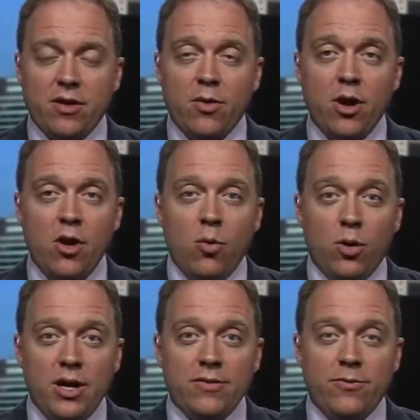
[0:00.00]
So
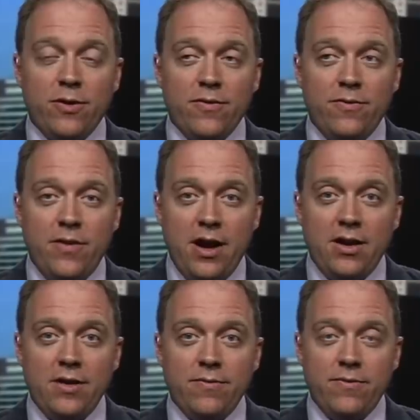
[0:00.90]
we're in for a
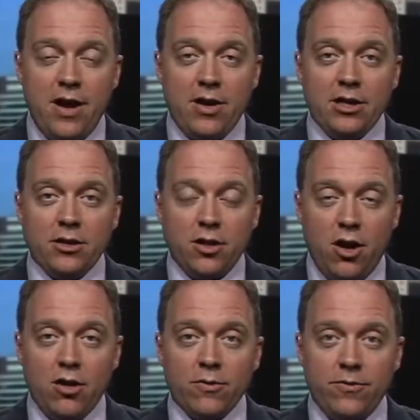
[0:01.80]
very, very
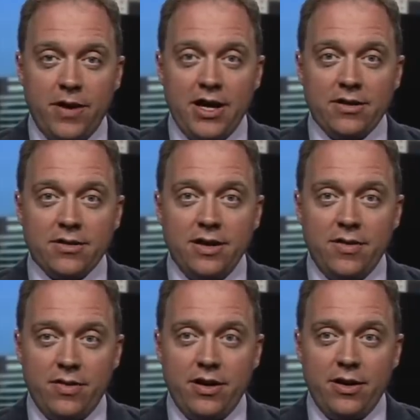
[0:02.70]
long fight
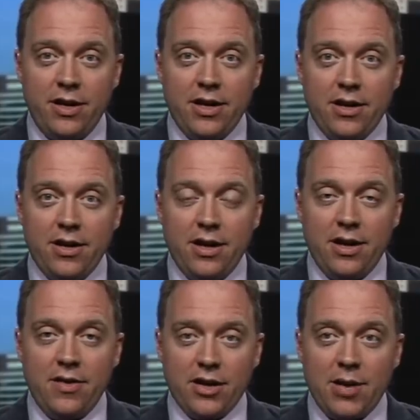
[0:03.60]
in Syria
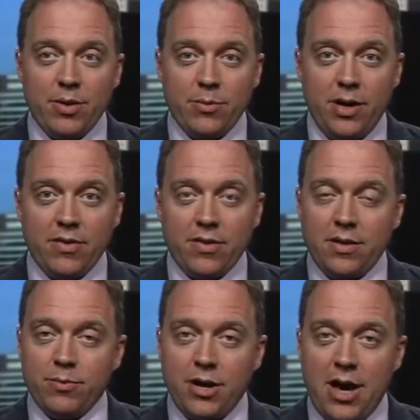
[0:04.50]
uh, in the coming months
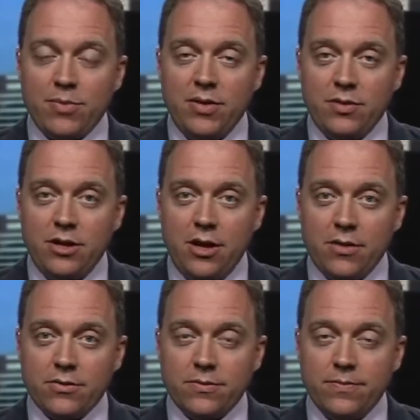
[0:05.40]
and perhaps even years.